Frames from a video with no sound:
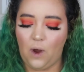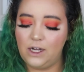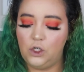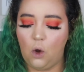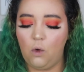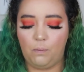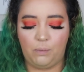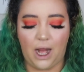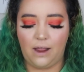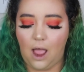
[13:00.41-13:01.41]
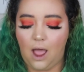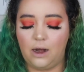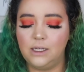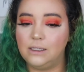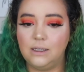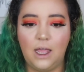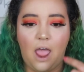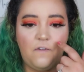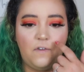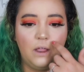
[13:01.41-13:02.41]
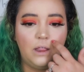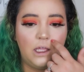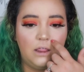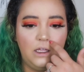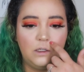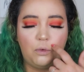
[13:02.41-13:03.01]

I don't, but I honestly, I feel like these